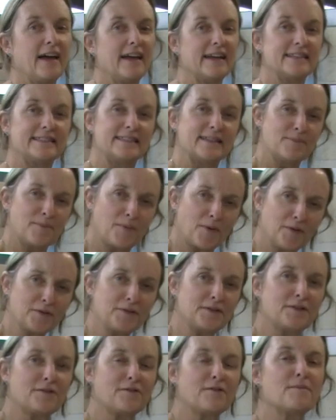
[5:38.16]
It's
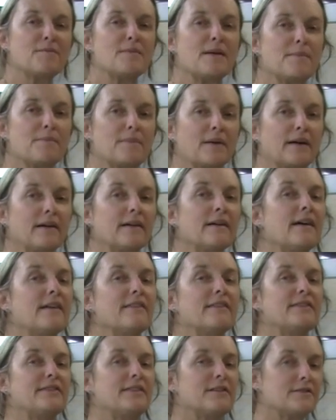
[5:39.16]
important to remember
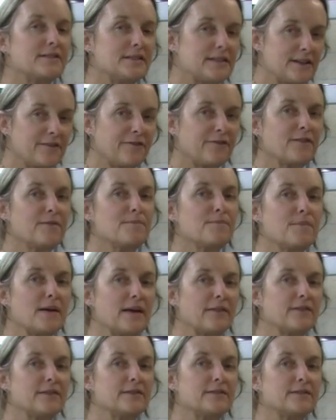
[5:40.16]
that there are different
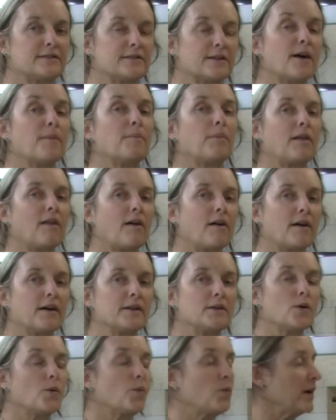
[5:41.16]
methods
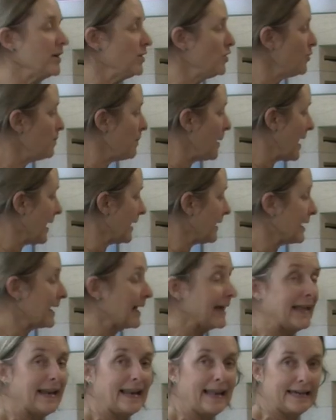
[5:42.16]
applied when you pack
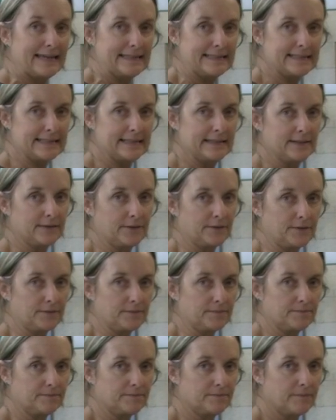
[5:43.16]
a glaze kiln.
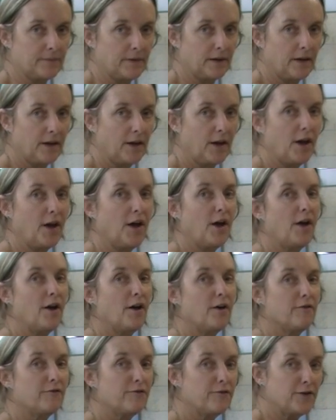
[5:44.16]

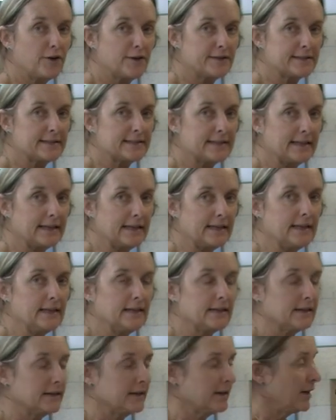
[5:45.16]
Firstly,
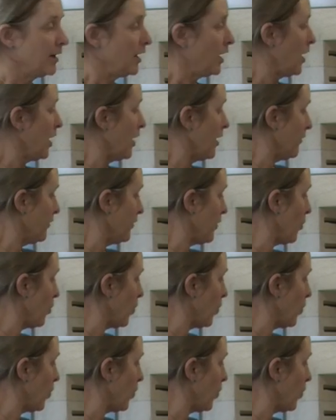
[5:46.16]
the